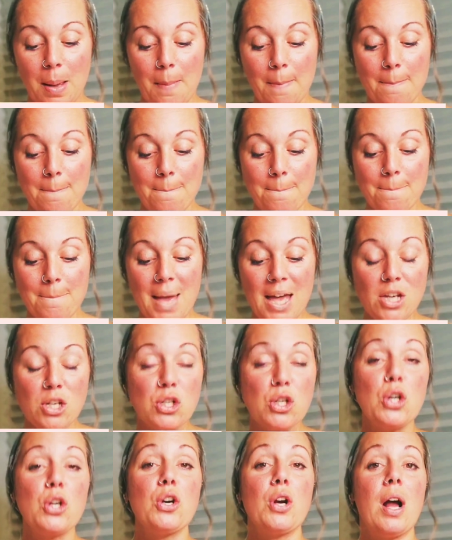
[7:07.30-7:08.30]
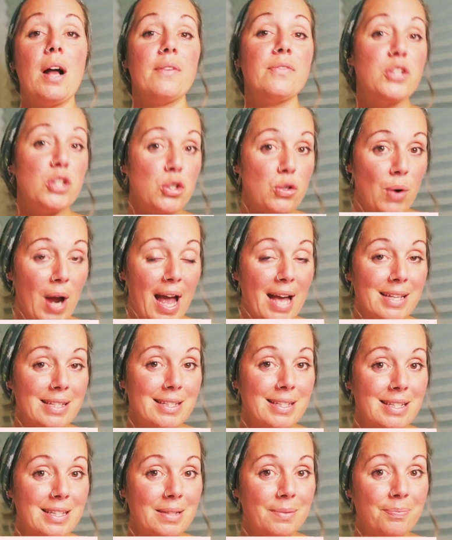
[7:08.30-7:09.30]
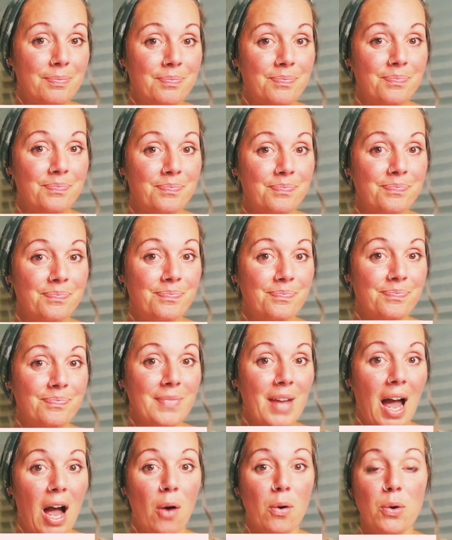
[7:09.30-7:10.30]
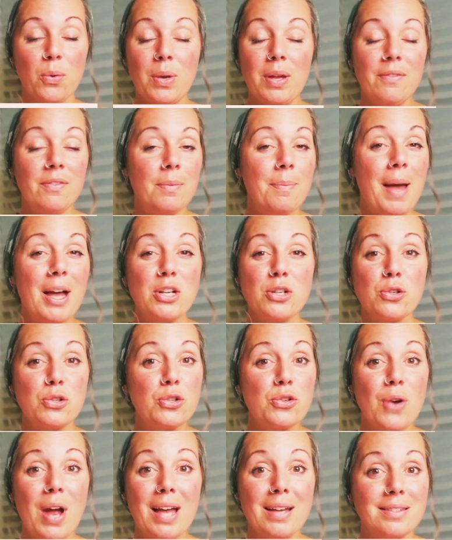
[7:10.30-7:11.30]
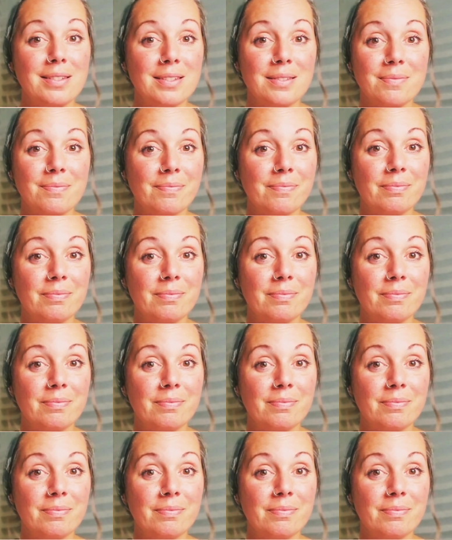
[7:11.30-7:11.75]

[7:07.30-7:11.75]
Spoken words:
Measure of stress. How do we even measure stress?